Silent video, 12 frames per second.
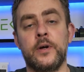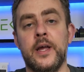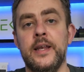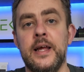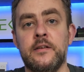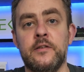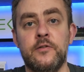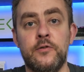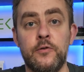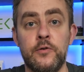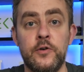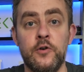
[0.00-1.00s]
connect
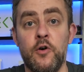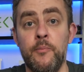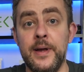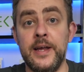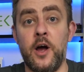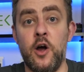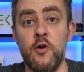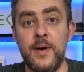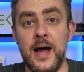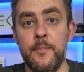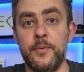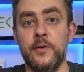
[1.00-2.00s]
to your Mi Home
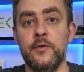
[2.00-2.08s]
app